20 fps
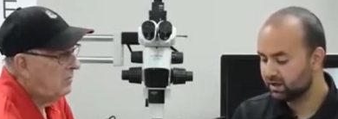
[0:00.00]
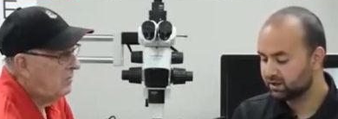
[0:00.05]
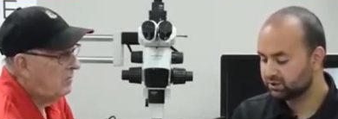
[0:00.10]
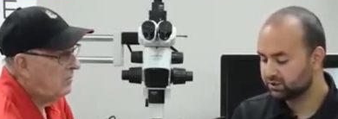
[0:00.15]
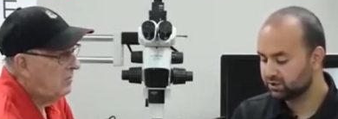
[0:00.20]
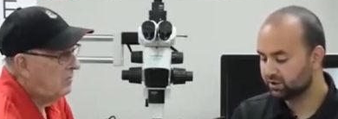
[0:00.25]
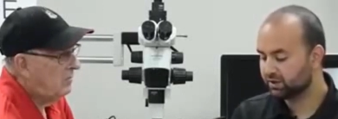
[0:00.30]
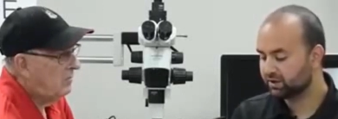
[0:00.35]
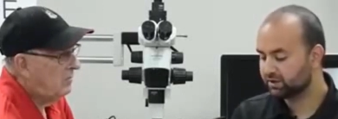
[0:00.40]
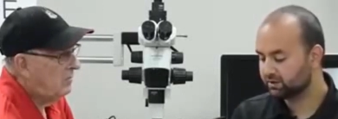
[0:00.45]

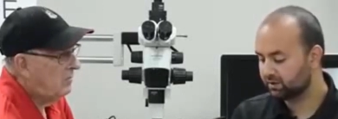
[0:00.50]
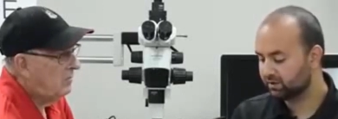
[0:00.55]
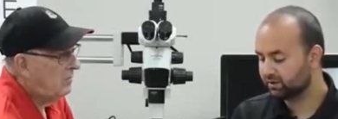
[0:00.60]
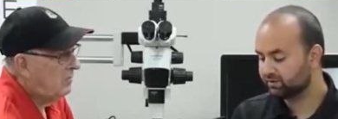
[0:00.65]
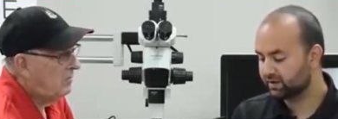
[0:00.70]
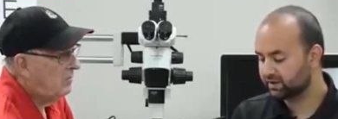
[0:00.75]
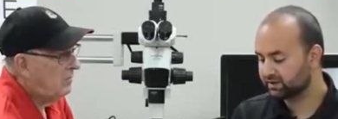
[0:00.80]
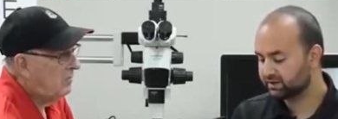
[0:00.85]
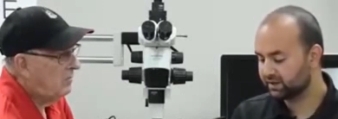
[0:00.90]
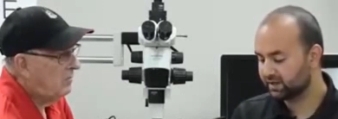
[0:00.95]
Speaker 1: during their
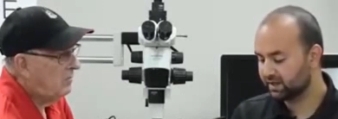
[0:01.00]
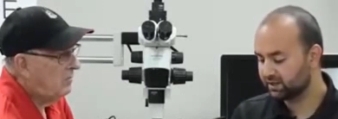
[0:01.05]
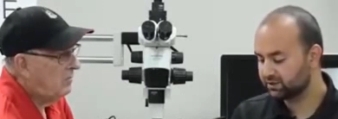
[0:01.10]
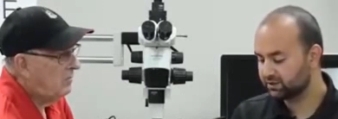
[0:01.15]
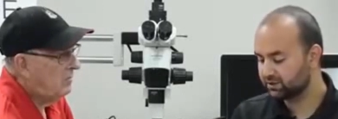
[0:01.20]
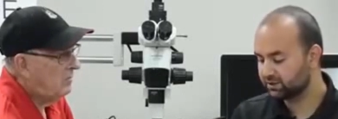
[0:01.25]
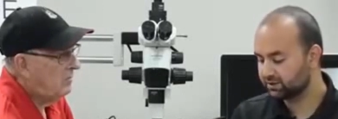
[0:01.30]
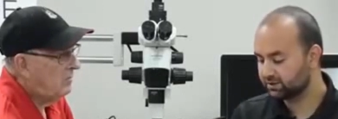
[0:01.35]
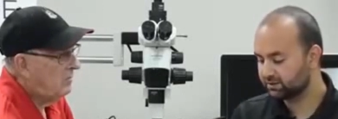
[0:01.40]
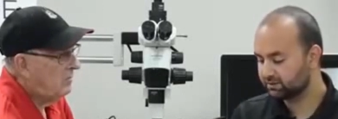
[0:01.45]

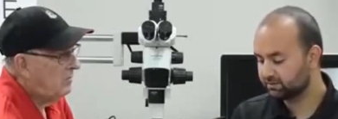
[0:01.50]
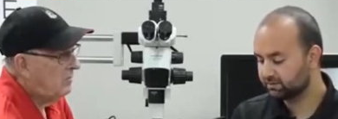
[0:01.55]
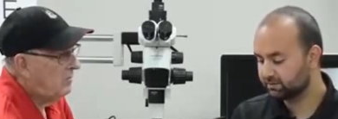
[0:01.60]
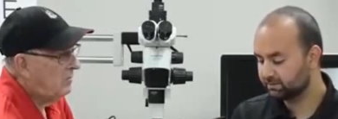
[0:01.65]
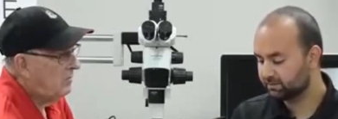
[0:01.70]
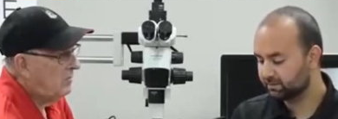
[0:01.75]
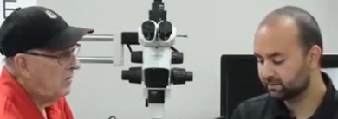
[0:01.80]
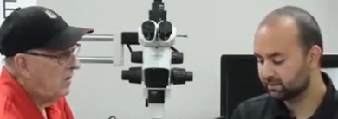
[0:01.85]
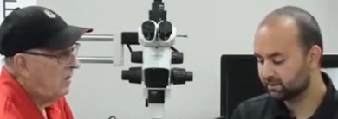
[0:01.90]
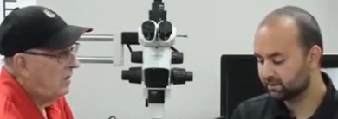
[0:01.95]
investigation?
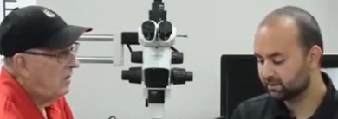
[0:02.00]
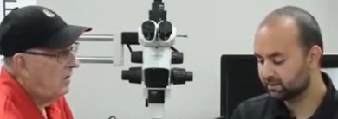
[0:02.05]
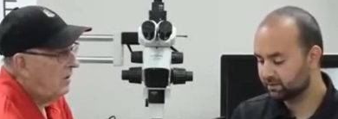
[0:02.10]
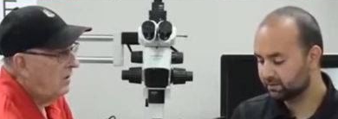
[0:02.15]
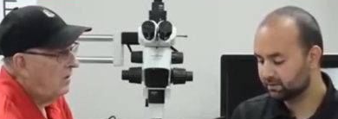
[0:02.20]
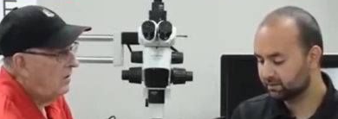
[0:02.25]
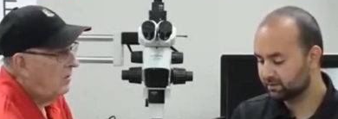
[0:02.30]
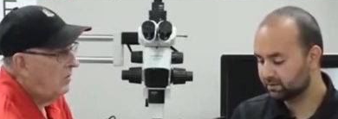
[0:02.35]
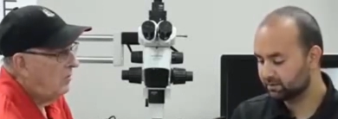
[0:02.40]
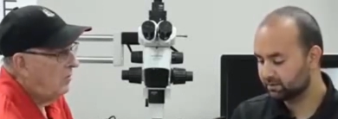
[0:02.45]

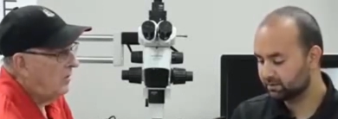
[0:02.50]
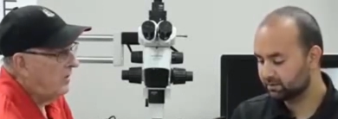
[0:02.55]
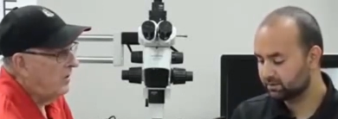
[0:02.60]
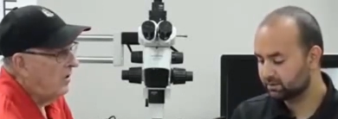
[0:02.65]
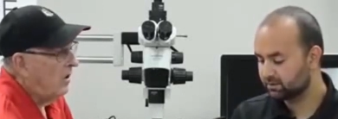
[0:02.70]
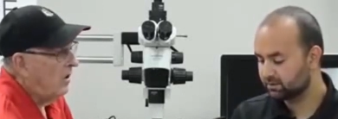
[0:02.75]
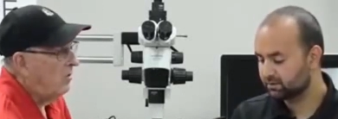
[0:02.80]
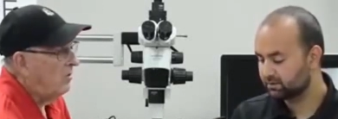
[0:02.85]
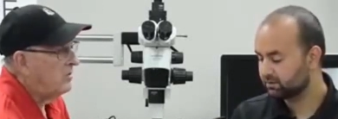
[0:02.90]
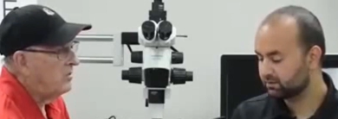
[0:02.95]
Speaker 2: Well, you
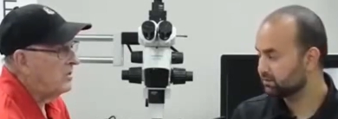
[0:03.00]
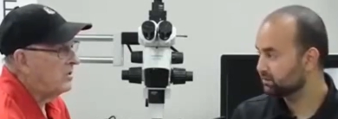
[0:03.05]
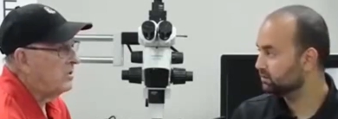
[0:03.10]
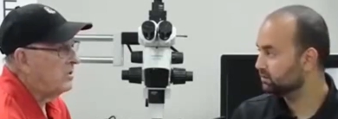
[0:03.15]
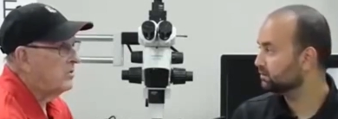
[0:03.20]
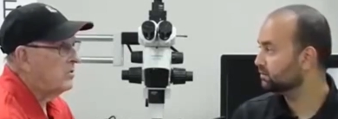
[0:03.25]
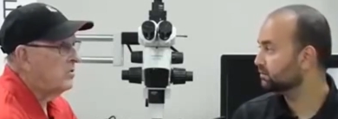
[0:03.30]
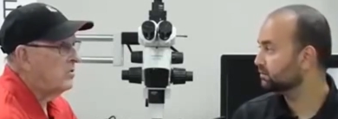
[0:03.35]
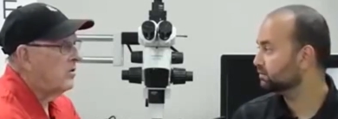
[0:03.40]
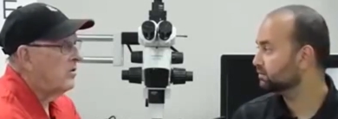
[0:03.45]
know, it was a
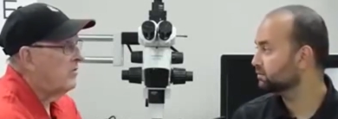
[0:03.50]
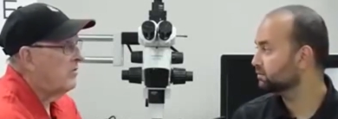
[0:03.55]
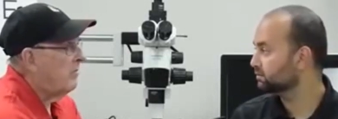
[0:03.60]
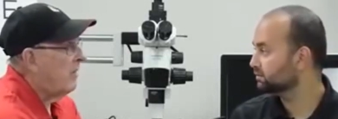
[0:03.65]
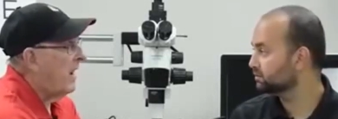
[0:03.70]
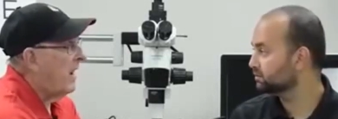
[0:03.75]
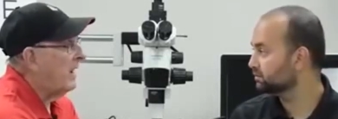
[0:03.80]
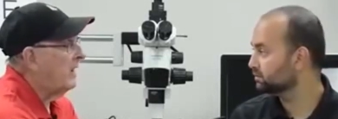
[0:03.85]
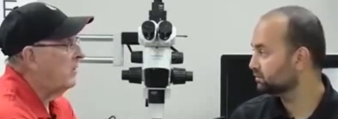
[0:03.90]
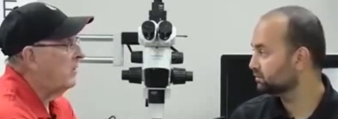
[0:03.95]
concern of
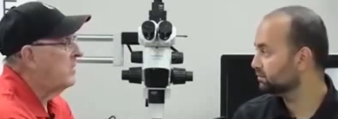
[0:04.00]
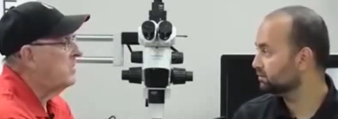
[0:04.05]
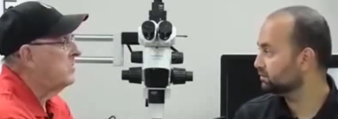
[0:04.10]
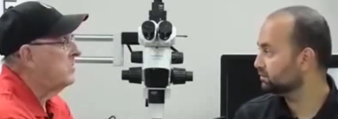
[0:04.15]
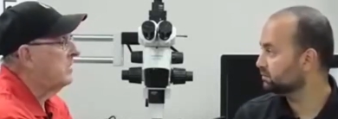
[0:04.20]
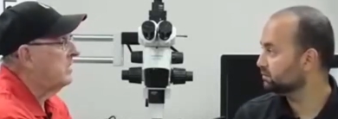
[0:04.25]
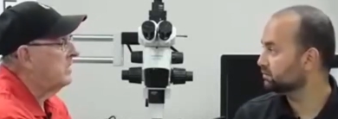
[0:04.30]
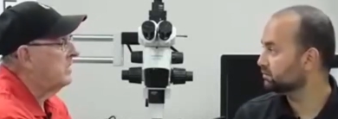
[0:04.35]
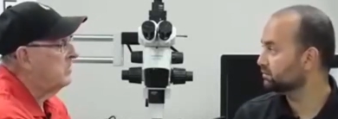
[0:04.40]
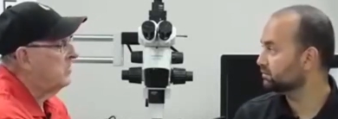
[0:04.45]
mine
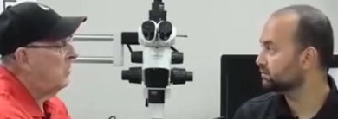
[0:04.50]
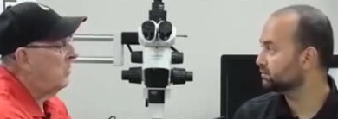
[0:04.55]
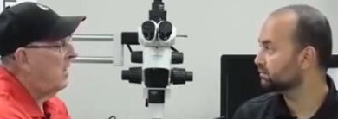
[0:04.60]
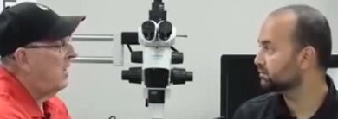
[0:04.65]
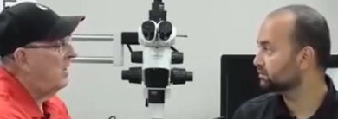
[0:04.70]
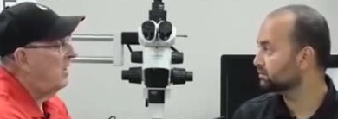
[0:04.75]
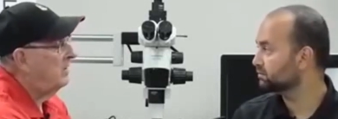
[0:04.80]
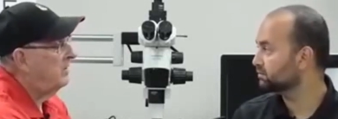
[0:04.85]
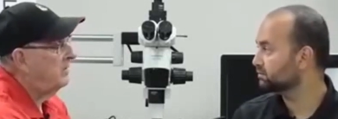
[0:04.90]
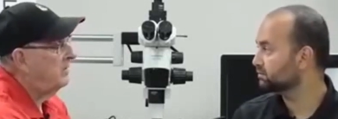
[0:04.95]
originally as
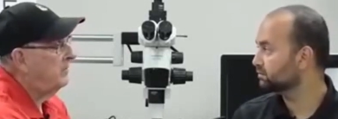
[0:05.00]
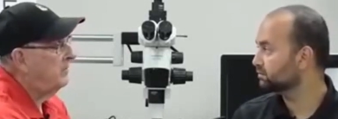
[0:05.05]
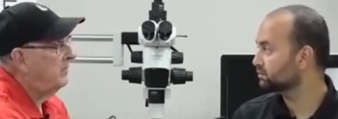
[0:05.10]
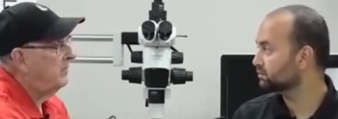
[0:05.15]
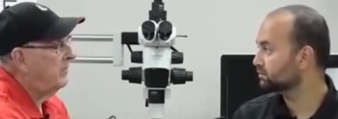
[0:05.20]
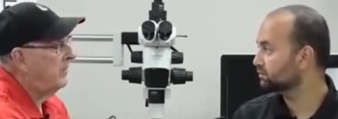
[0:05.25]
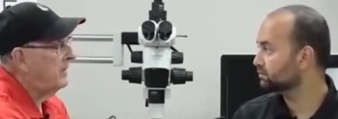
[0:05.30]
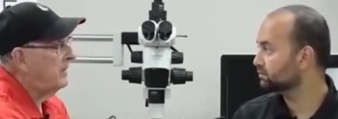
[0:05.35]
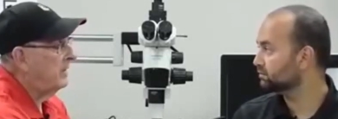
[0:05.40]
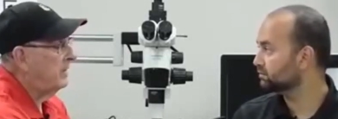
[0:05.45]
well,
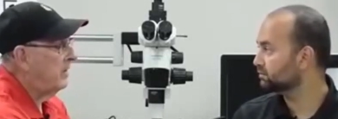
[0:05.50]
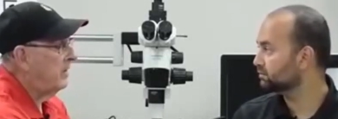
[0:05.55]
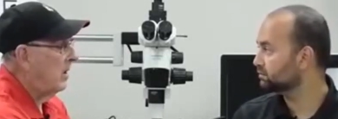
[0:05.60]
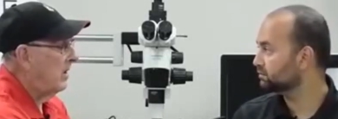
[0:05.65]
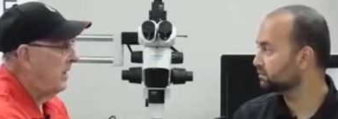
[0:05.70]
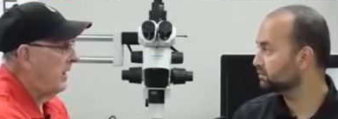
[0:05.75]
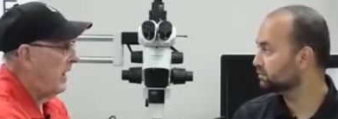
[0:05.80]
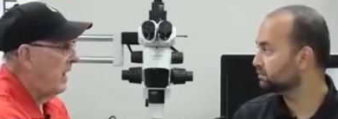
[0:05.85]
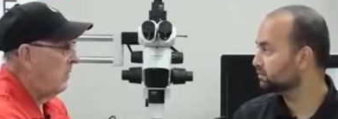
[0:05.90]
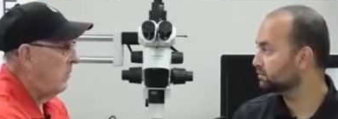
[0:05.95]
but
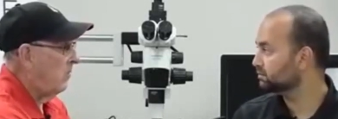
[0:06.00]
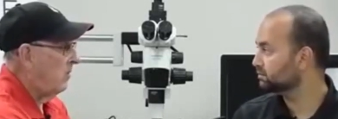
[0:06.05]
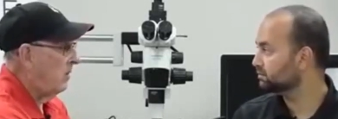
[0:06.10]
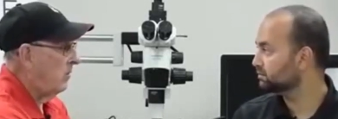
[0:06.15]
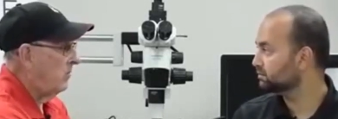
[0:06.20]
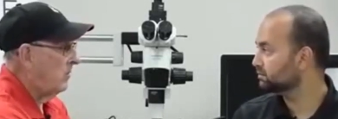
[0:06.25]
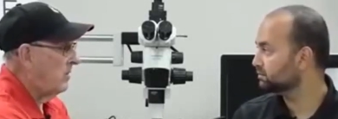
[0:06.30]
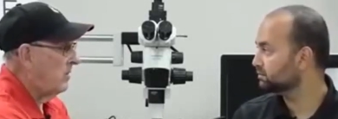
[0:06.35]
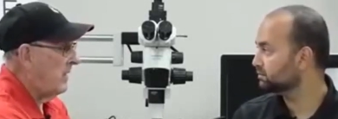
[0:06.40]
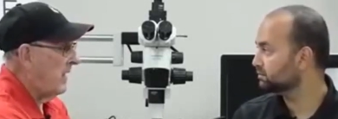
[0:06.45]
dog can't
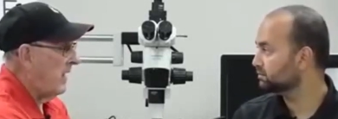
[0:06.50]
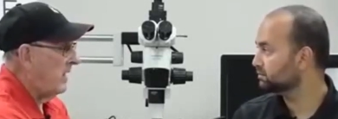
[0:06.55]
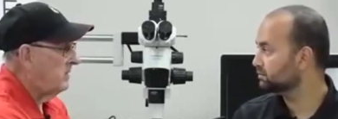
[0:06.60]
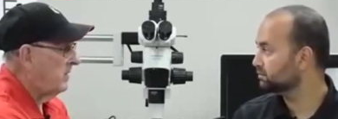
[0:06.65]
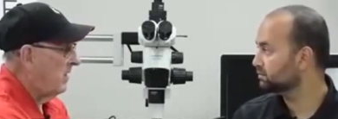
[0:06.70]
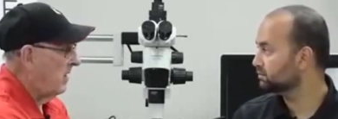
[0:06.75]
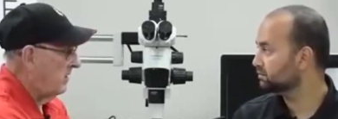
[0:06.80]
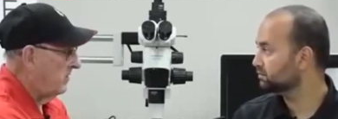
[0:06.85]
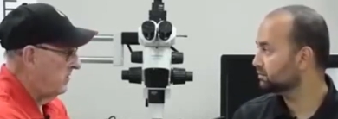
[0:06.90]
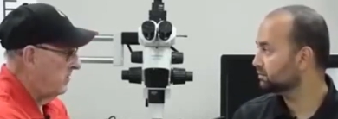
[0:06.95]
work with a
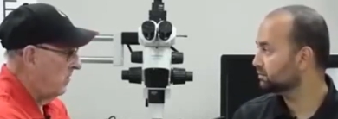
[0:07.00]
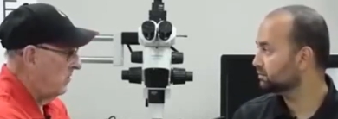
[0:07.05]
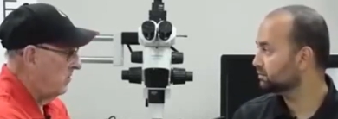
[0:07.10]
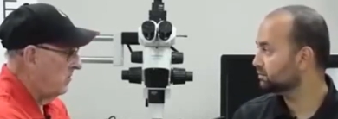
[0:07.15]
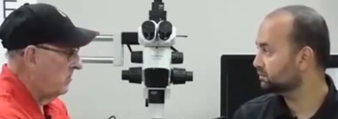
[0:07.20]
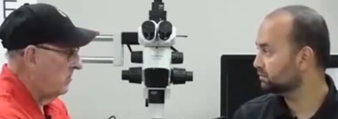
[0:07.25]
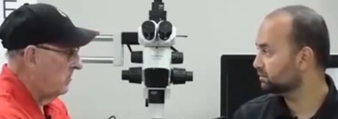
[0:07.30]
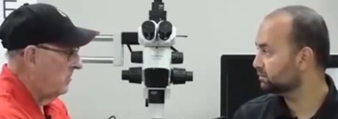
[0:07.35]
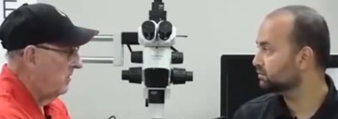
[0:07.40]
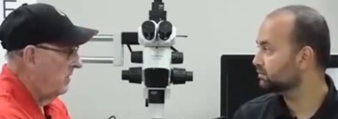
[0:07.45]
mask on his
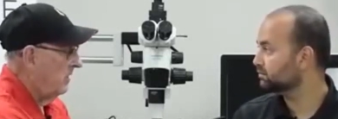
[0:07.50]
nose.